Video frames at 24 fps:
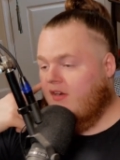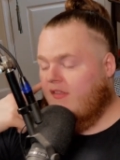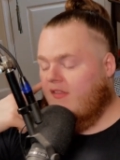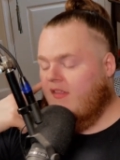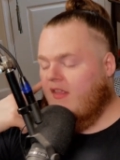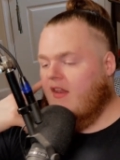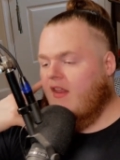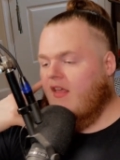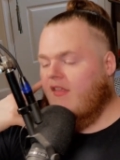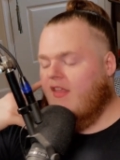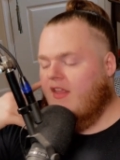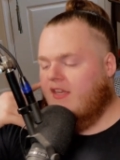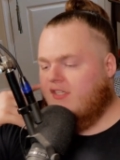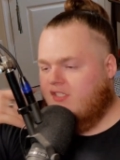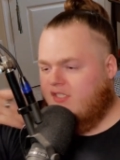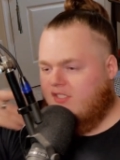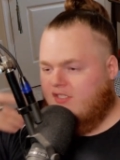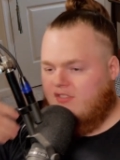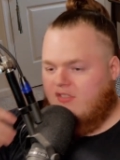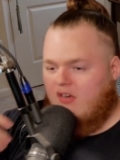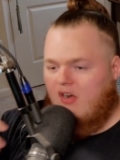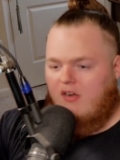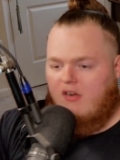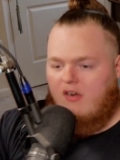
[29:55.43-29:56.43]
And then and then she's
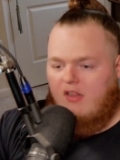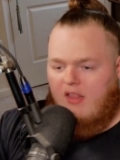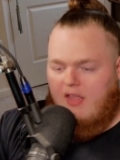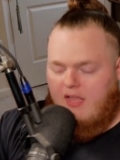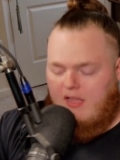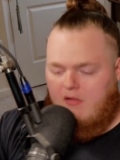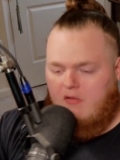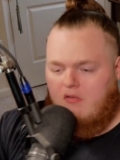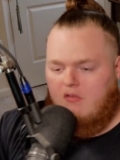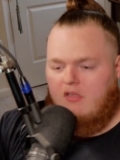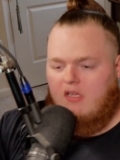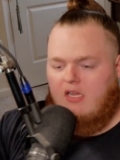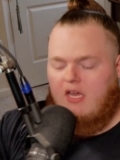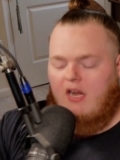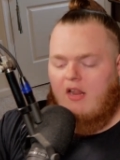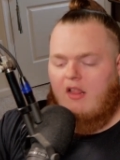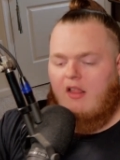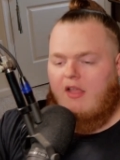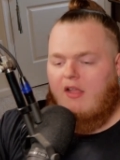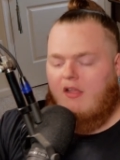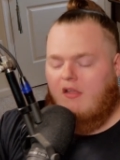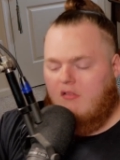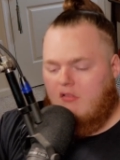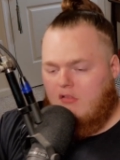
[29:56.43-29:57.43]
starting to like kind of
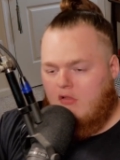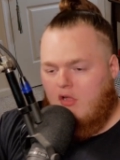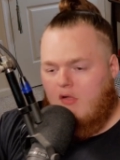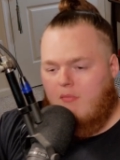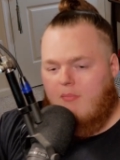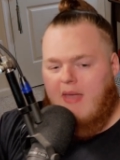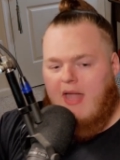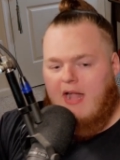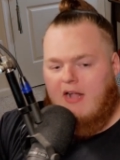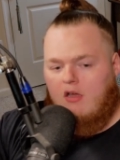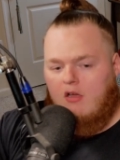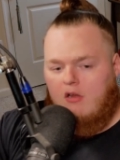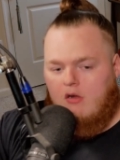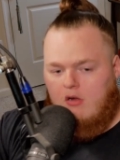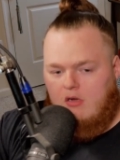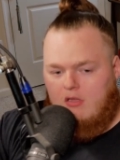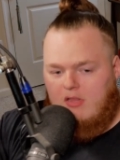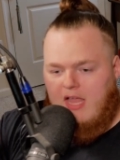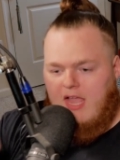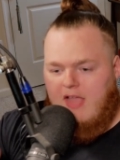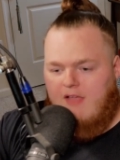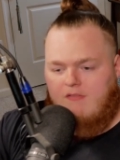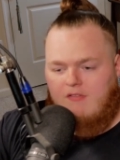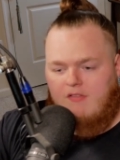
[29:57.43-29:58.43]
like look back on her
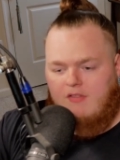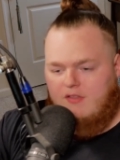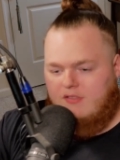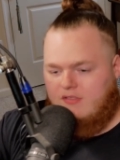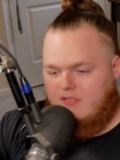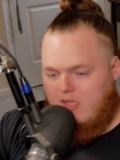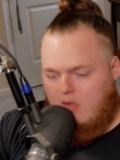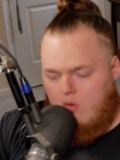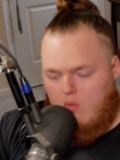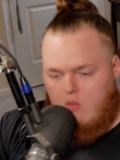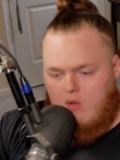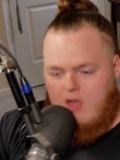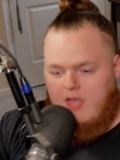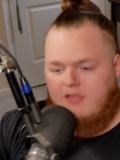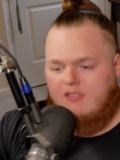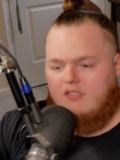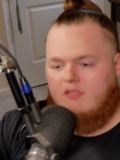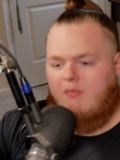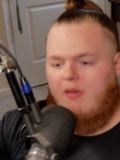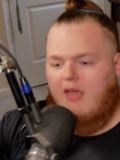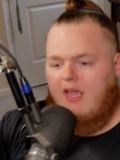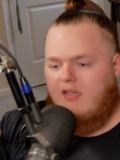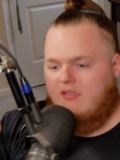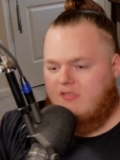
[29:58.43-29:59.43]
life in this like white
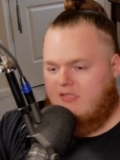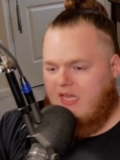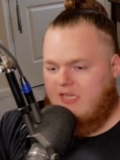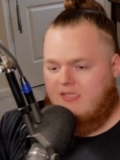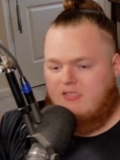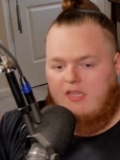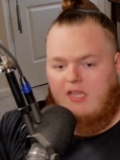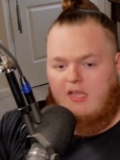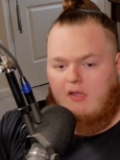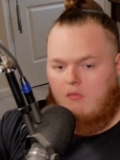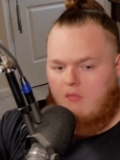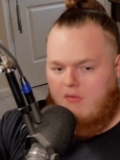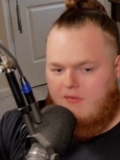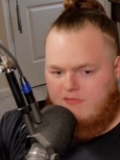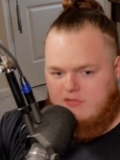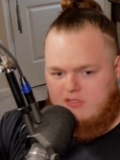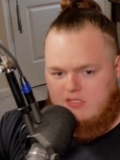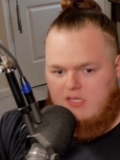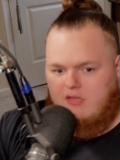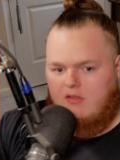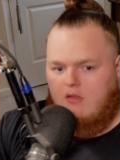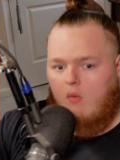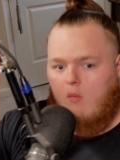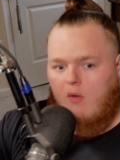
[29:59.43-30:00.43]
space as like we've
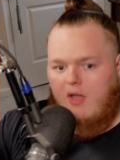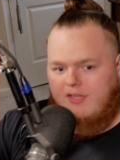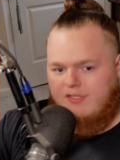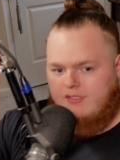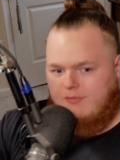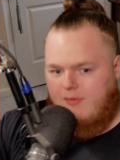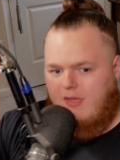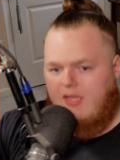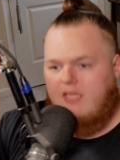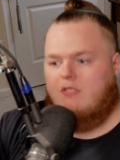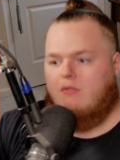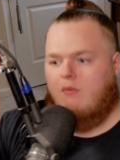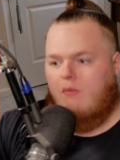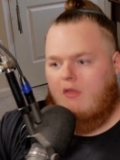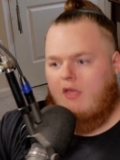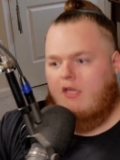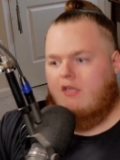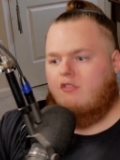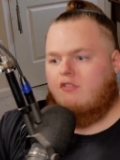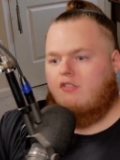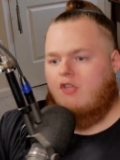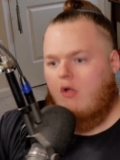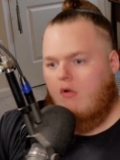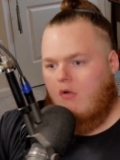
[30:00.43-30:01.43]
seen the white space with
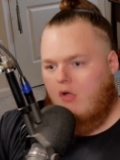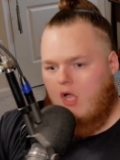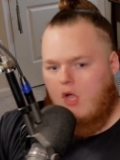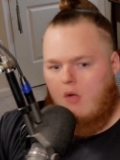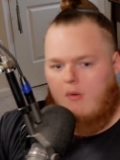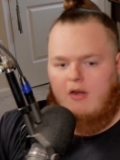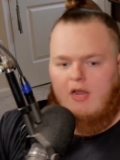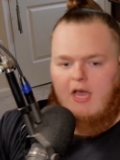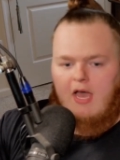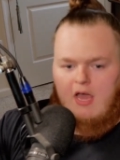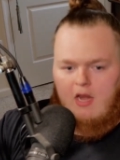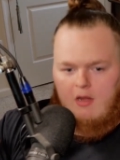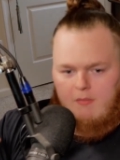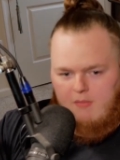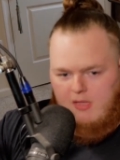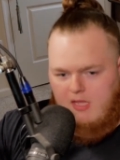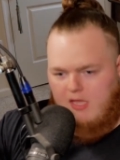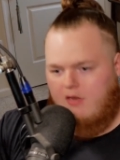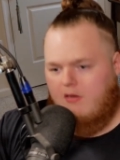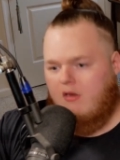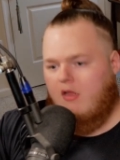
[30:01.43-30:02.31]
like Jogo and Hanami